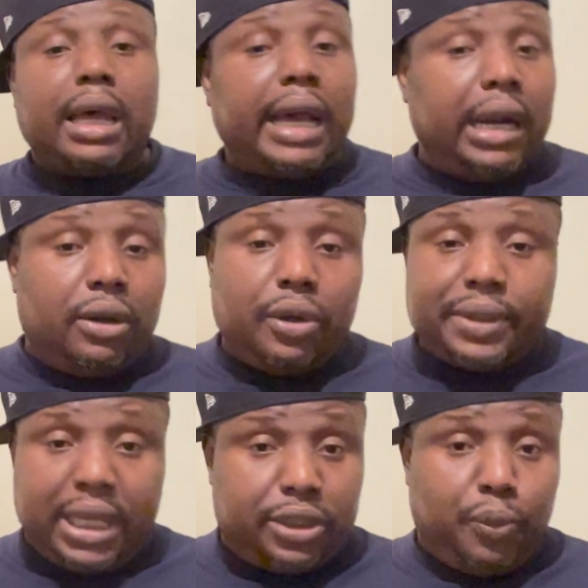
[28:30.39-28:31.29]
I don't know
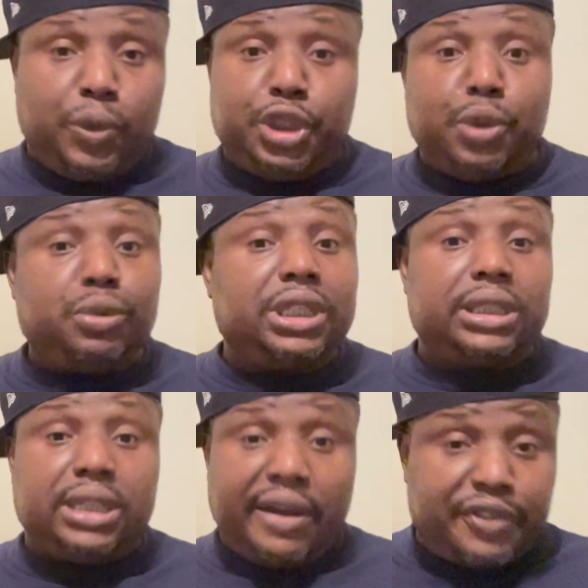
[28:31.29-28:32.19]
what that would do to the
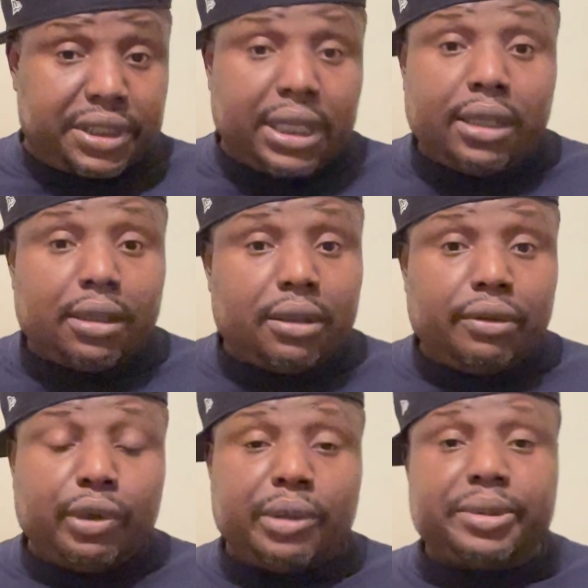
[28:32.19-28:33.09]
deficit,
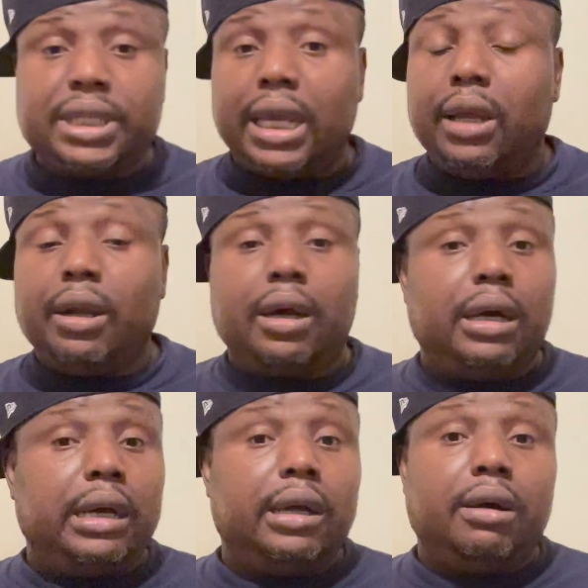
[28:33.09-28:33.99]
you know what I'm saying?
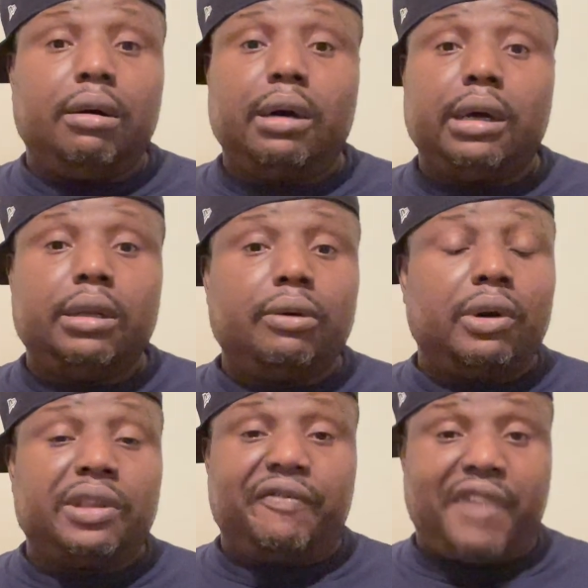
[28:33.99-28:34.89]

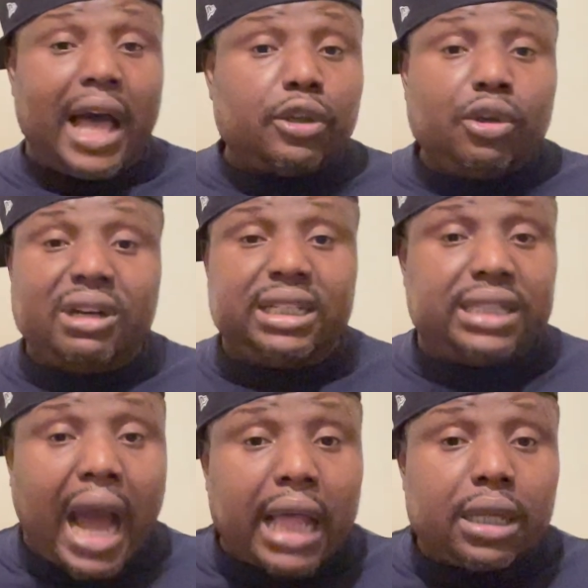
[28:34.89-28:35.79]
Or the value of the
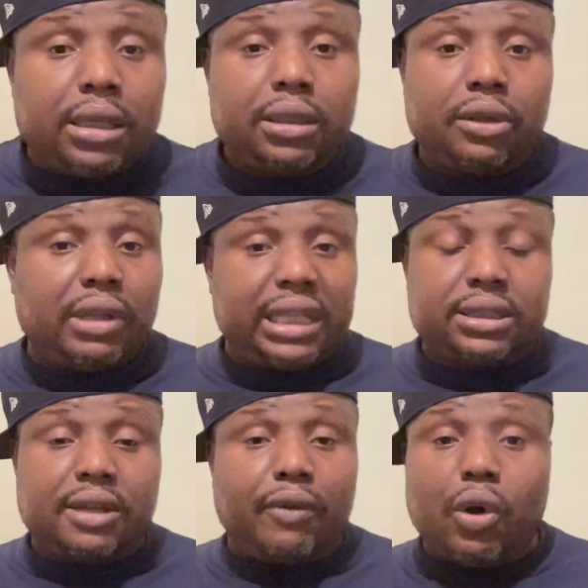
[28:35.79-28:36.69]
dollar and all that
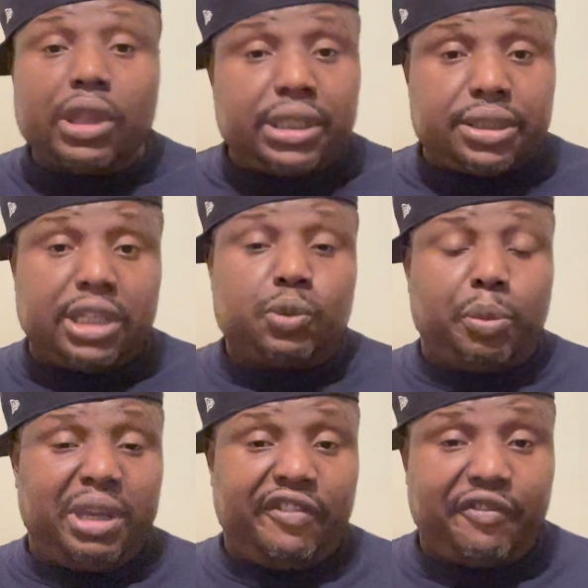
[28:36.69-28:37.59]
stuff. All these things would
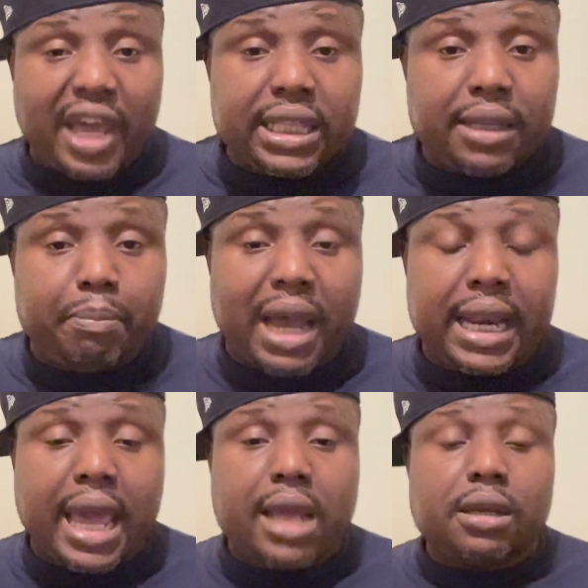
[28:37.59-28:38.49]
be affected by
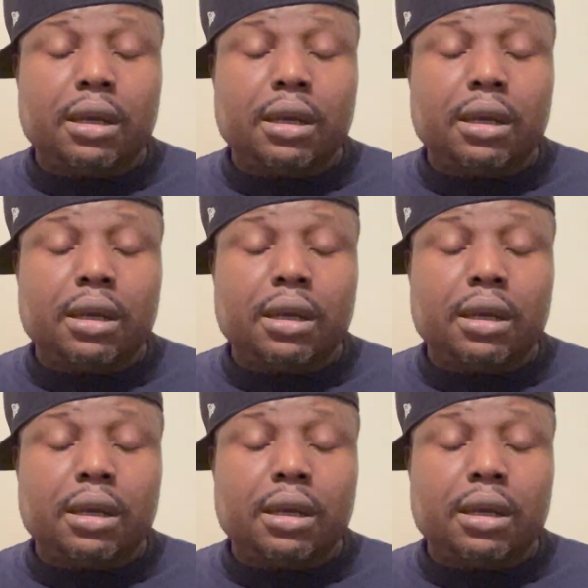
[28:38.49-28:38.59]
that.